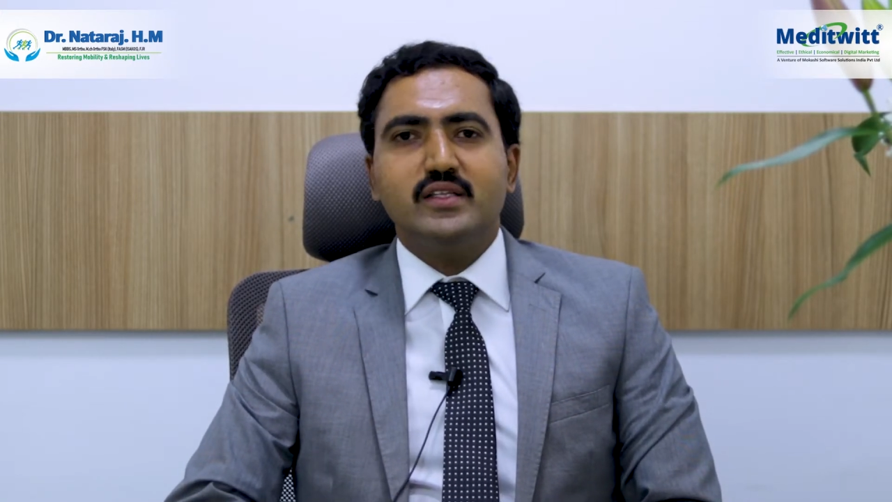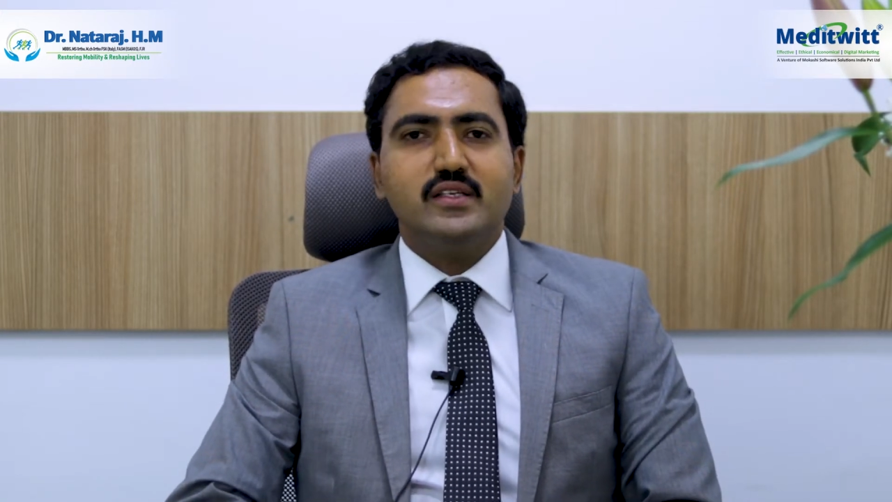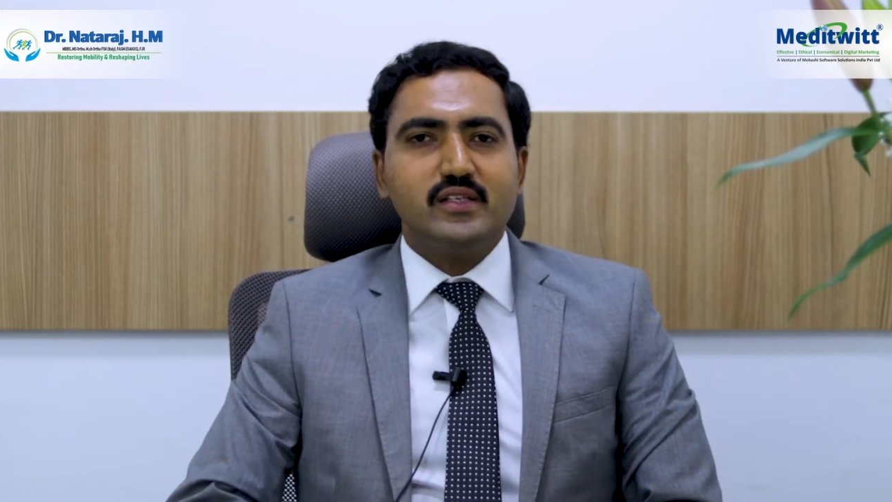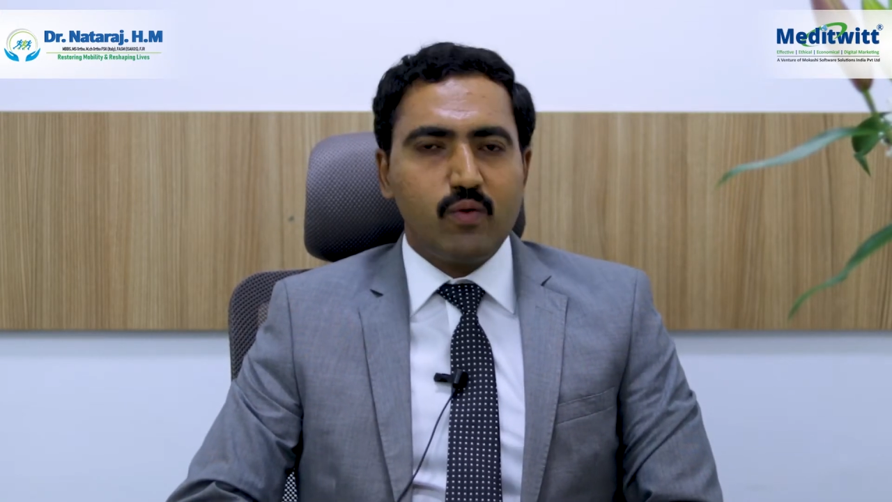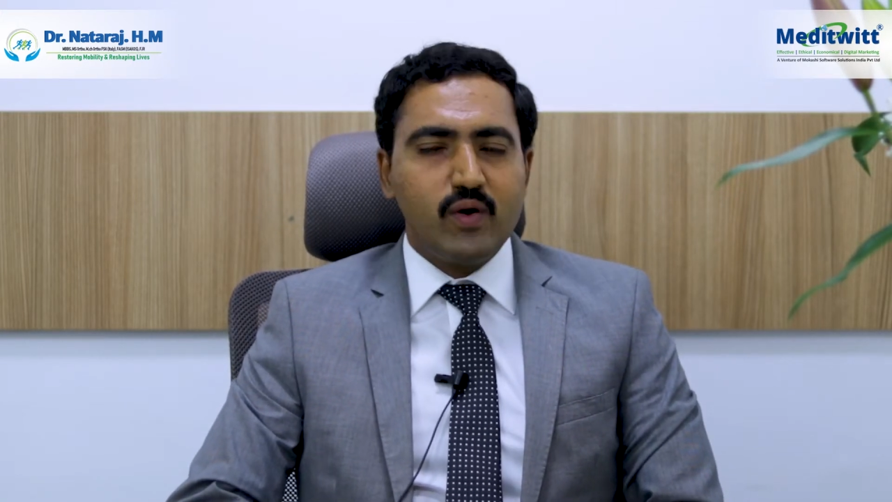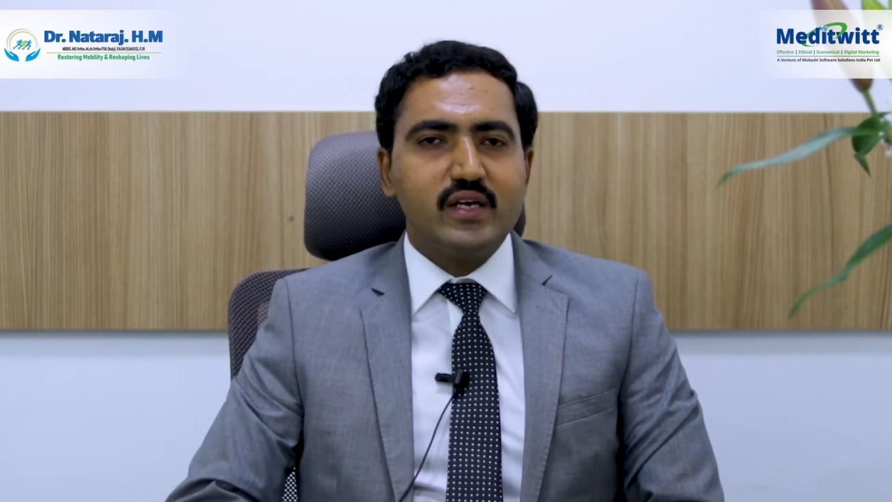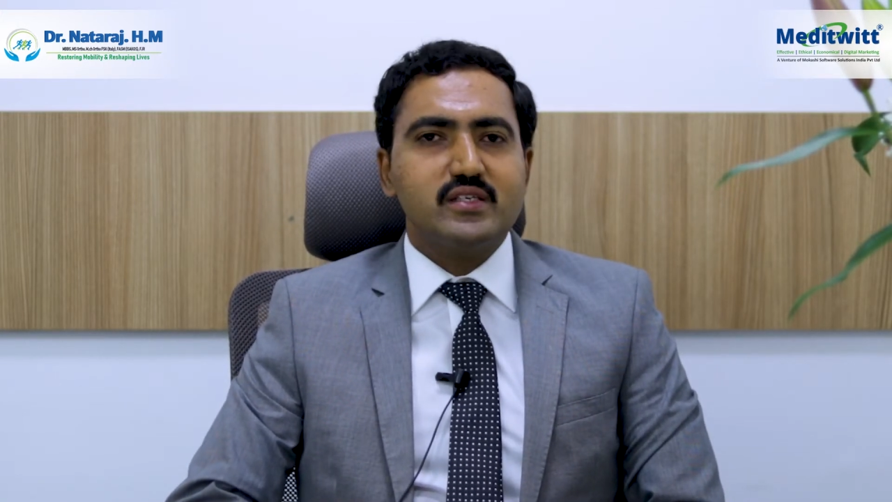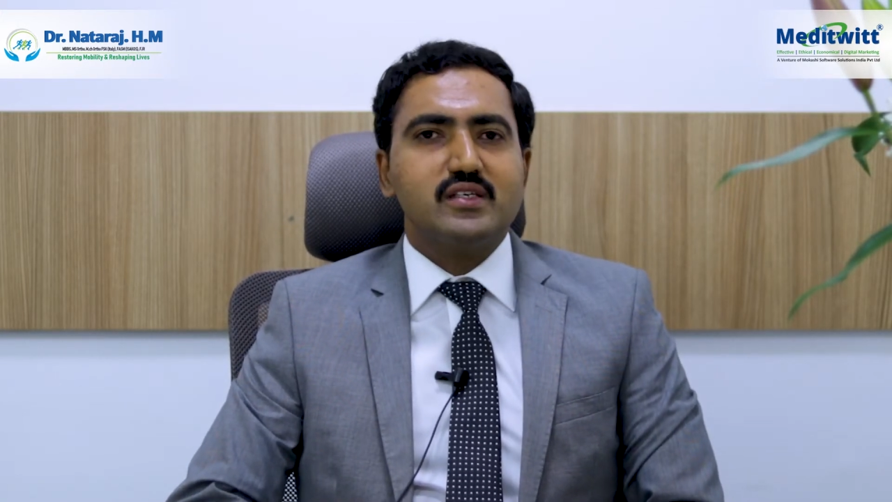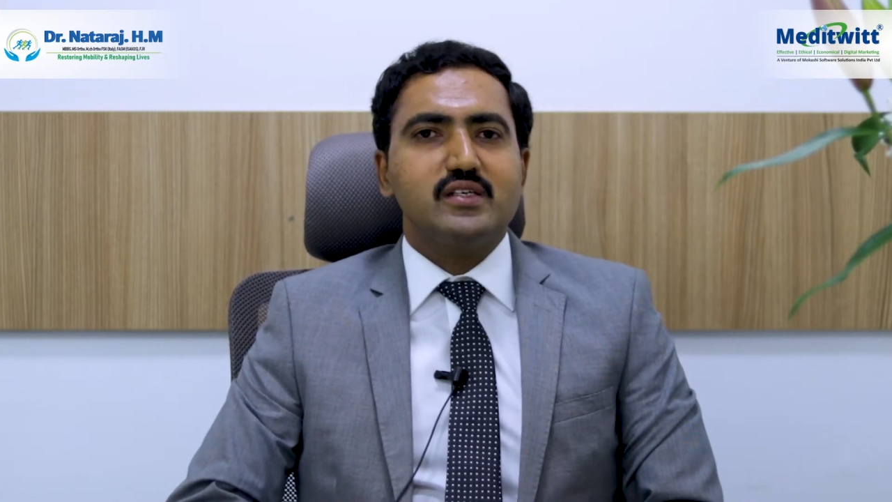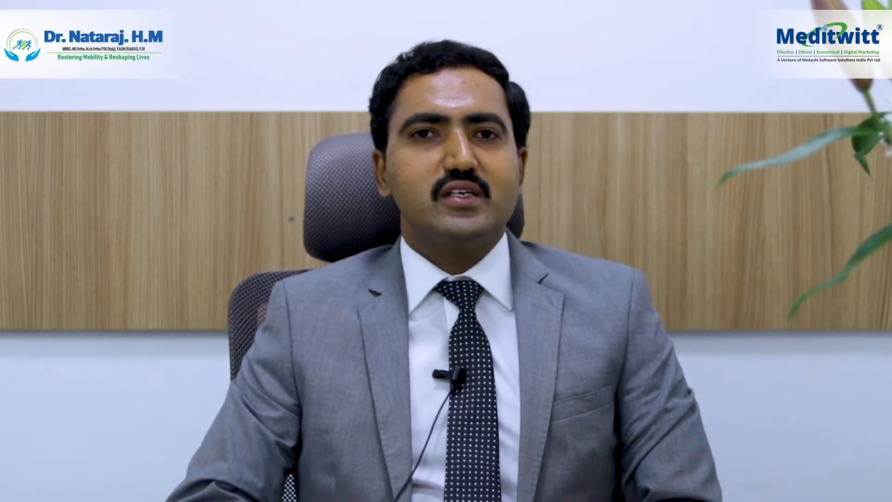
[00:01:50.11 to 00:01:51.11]

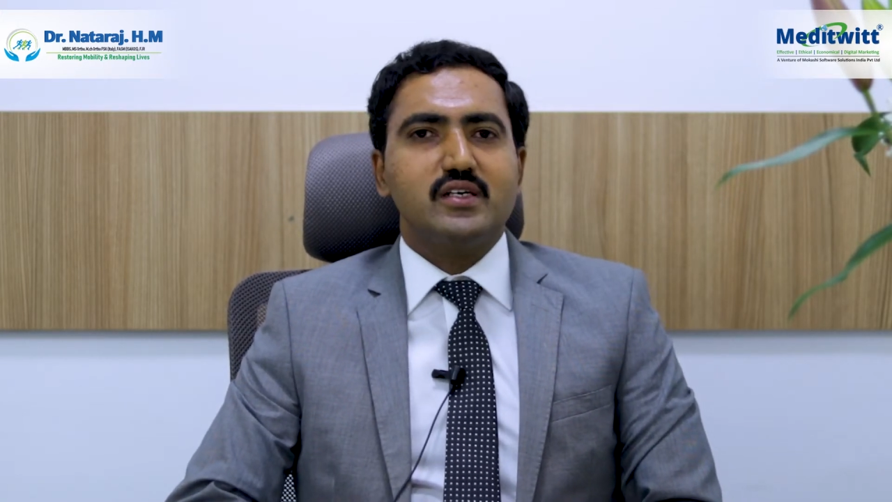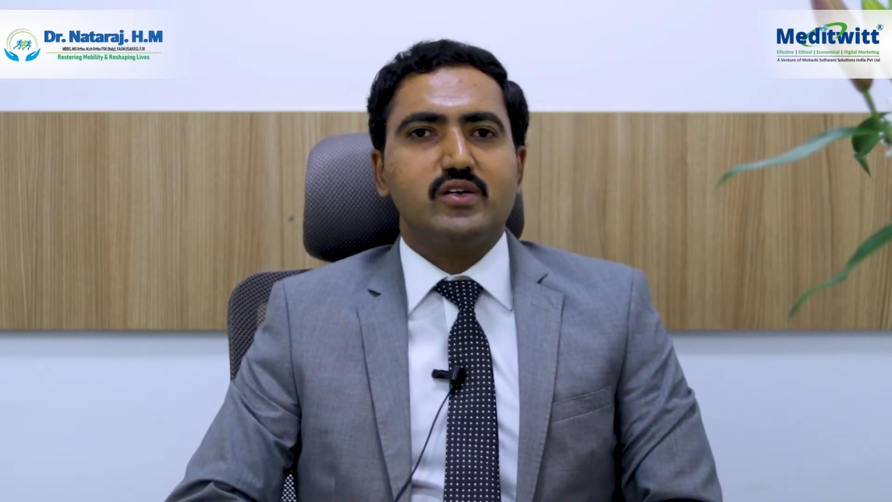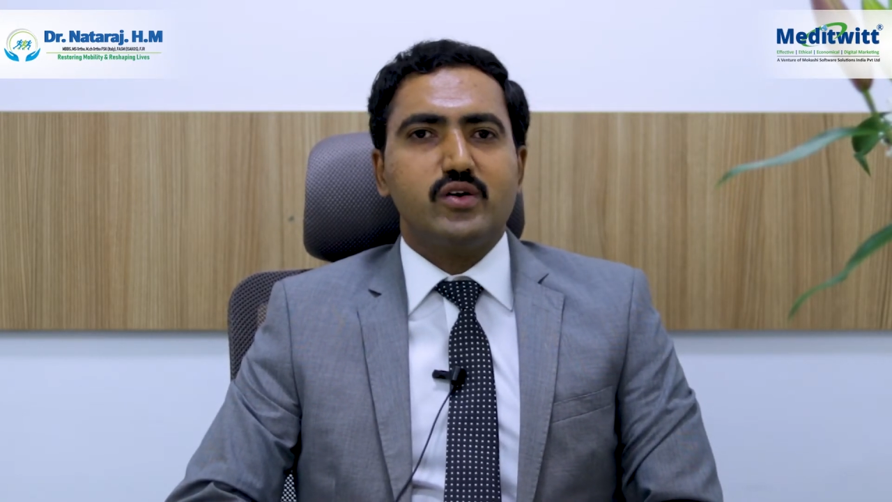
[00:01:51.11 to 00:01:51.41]
Nowadays, the